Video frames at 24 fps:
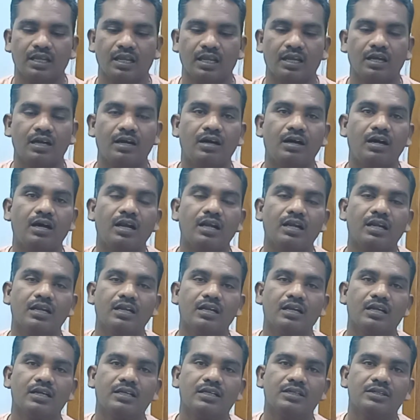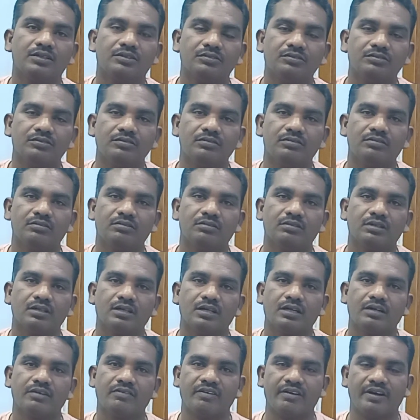a hard nut to
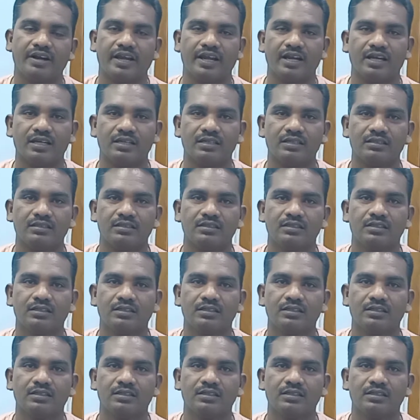crack.